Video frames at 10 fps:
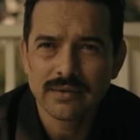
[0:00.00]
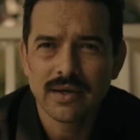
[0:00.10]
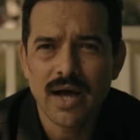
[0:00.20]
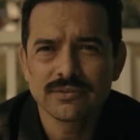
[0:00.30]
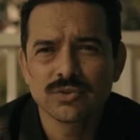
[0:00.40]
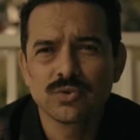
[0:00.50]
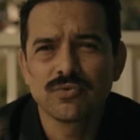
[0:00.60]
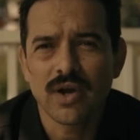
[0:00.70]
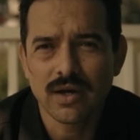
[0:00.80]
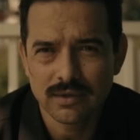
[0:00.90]
who tells
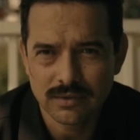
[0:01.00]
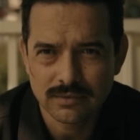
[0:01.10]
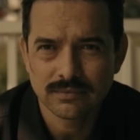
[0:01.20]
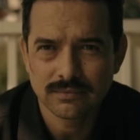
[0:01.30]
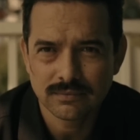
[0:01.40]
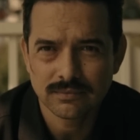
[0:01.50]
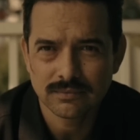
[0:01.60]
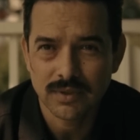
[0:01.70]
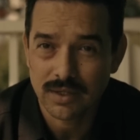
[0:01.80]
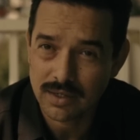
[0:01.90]
her that Franklin must be
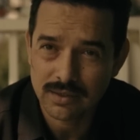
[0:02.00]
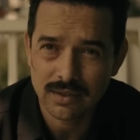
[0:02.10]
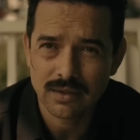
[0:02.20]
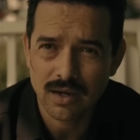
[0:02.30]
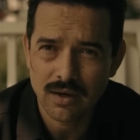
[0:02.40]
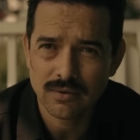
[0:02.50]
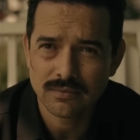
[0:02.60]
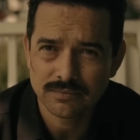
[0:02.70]
contacted in order for their